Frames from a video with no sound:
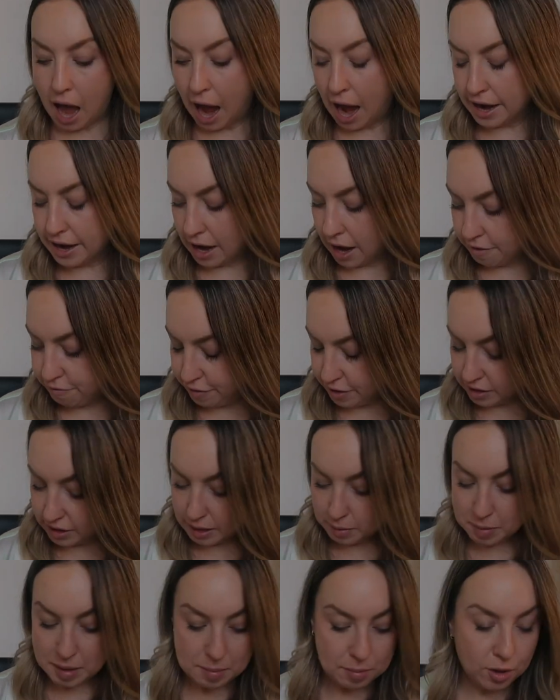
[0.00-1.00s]
I feel
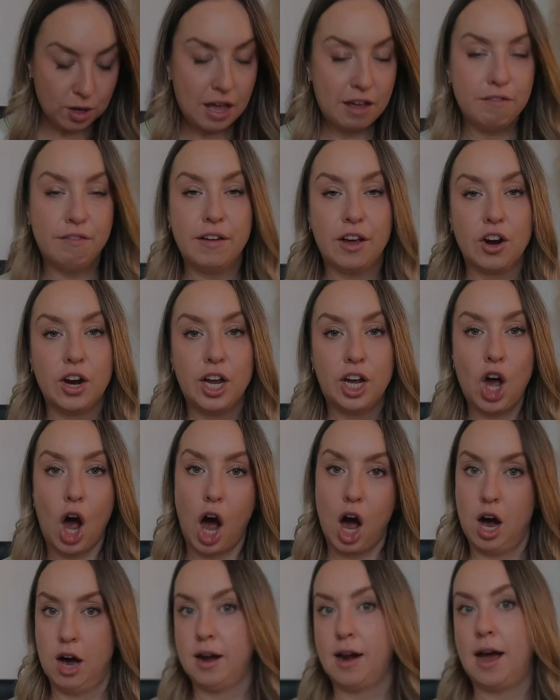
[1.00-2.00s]
like people get very
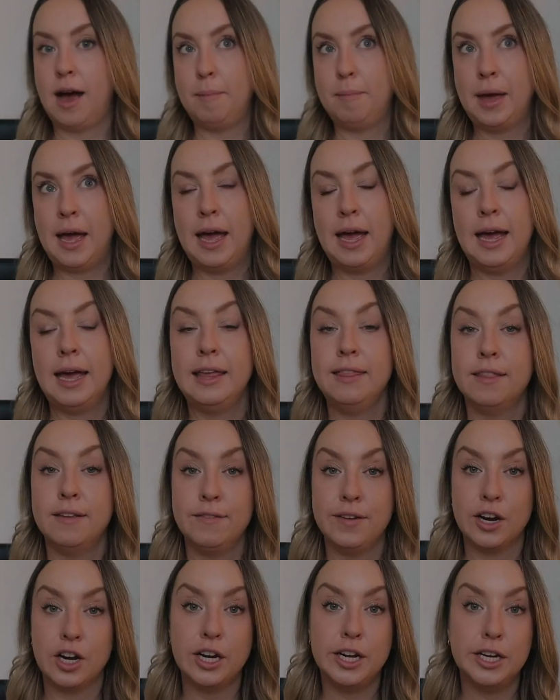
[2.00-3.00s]
caught up in the
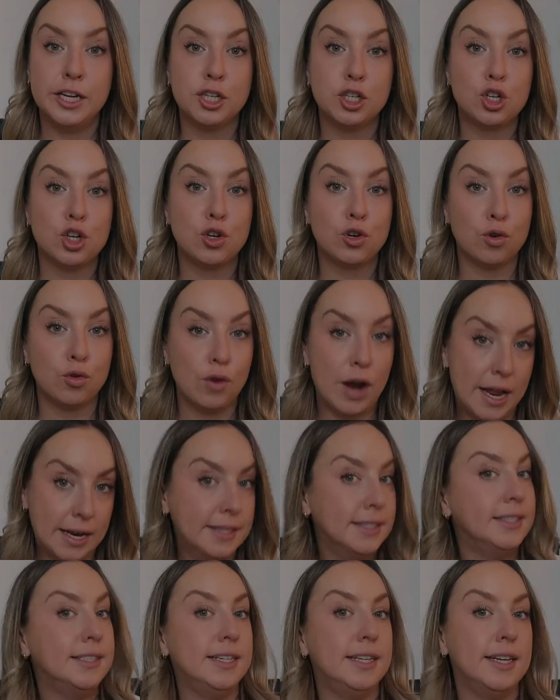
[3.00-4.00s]
very
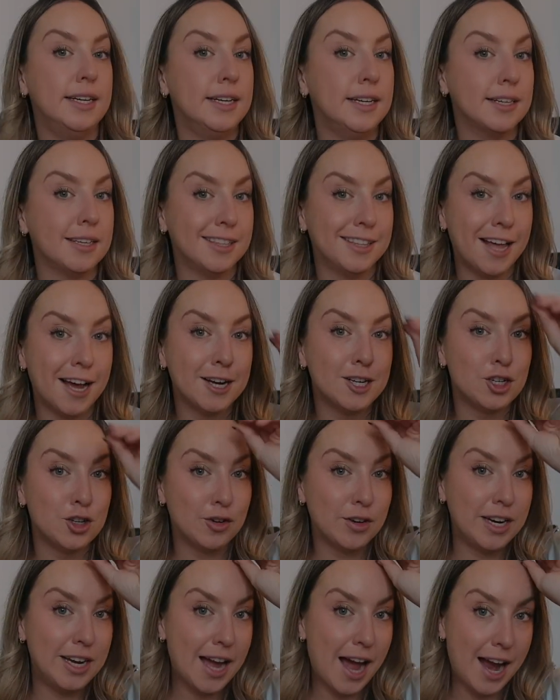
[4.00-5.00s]
trendy
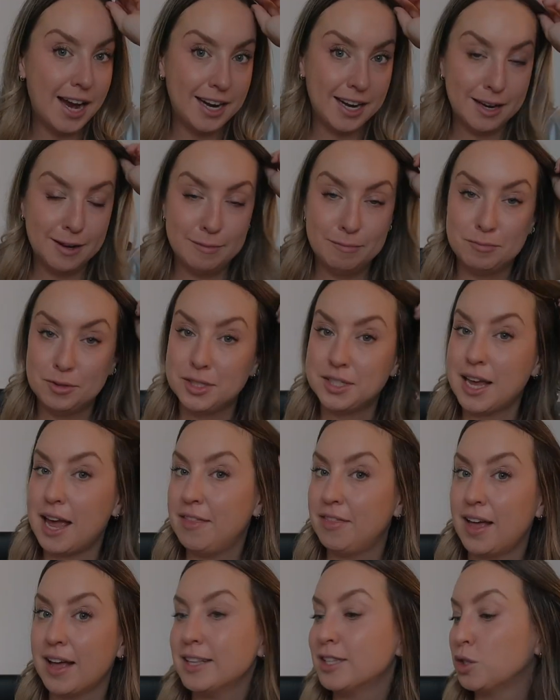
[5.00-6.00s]
luxury items,
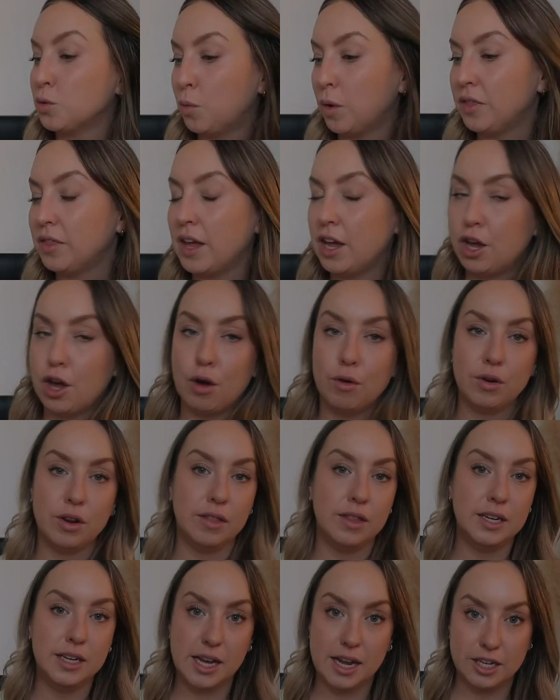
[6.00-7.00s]
and that's what they go to
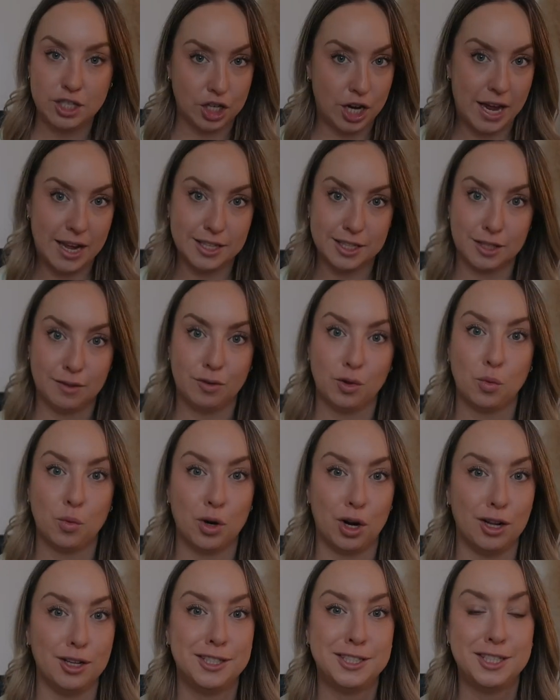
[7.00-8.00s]
the DH Gates of the
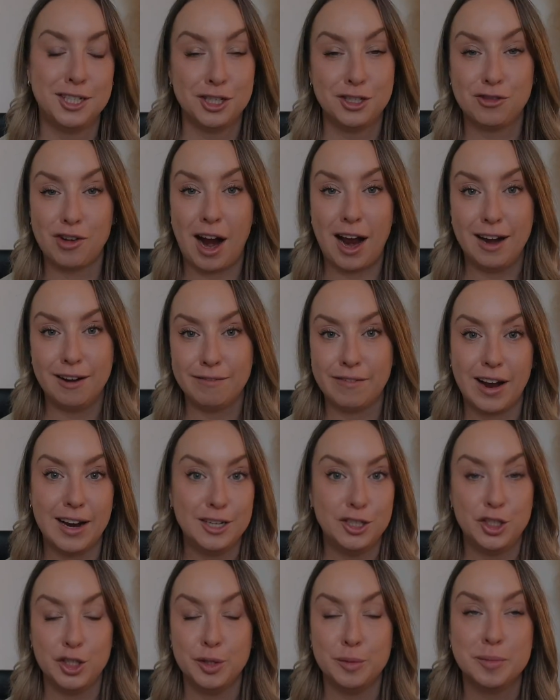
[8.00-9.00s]
world to try and
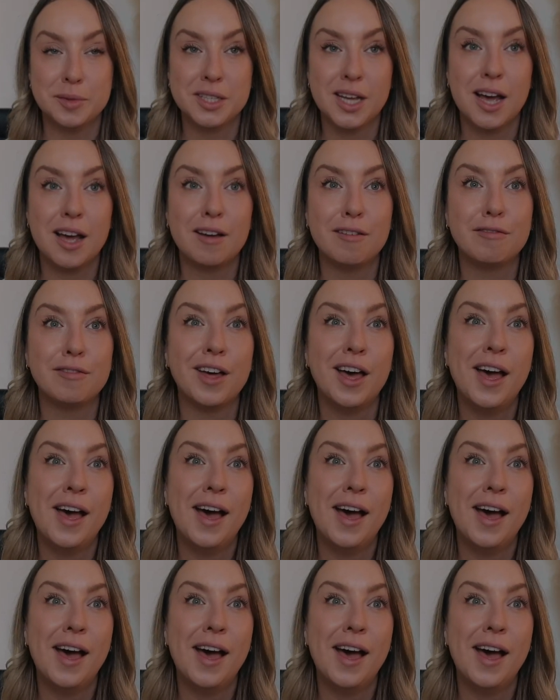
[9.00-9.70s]
find dupes of.